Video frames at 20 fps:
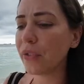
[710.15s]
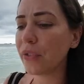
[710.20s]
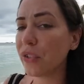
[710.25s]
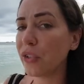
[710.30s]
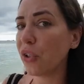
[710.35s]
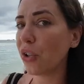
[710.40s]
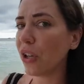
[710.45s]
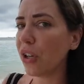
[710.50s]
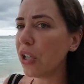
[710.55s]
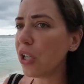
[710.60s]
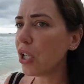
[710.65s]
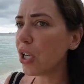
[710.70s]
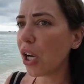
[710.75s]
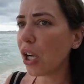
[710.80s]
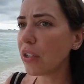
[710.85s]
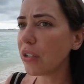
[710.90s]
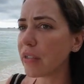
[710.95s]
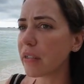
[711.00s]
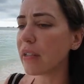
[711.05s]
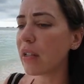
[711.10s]
they're
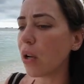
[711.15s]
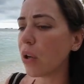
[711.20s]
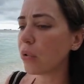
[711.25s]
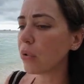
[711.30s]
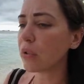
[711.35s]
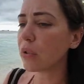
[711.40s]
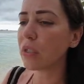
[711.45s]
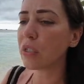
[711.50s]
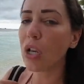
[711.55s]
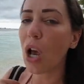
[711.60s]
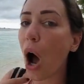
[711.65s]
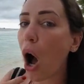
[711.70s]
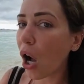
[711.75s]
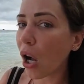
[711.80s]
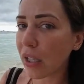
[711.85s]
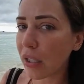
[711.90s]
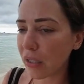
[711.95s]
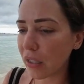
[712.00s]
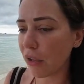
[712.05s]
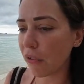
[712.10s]
not so
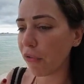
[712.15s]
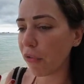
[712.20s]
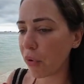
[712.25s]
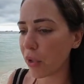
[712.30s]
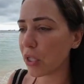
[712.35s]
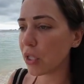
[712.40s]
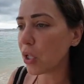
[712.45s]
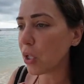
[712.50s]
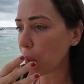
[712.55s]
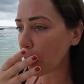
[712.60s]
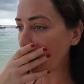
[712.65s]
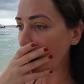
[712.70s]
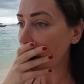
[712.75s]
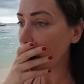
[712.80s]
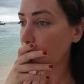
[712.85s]
talkative with you.